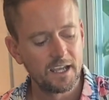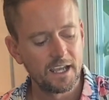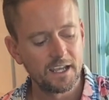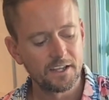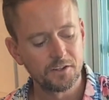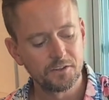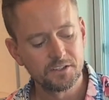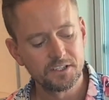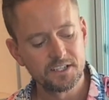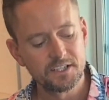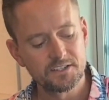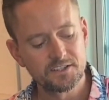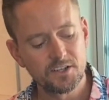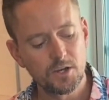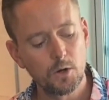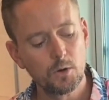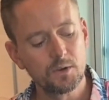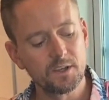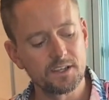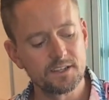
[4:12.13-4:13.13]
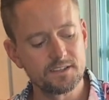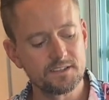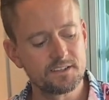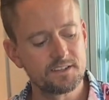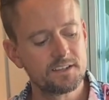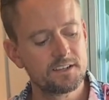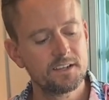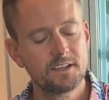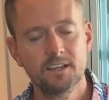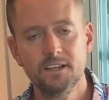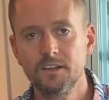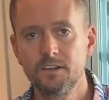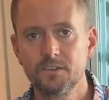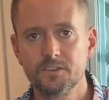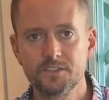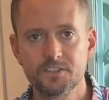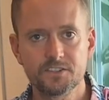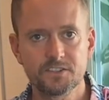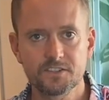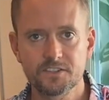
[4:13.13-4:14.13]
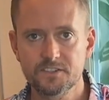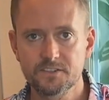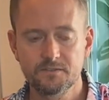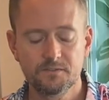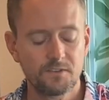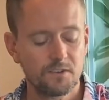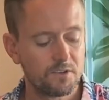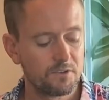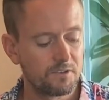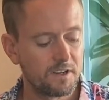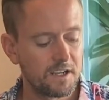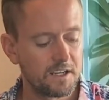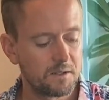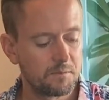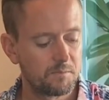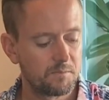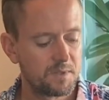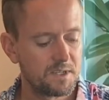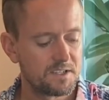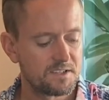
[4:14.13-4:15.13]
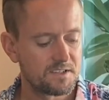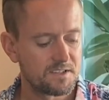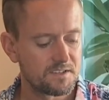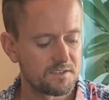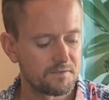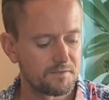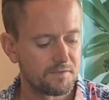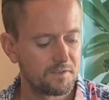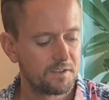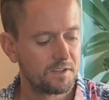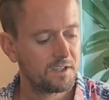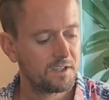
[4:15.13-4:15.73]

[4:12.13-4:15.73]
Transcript: And you'll need tokens, which is just random pieces of,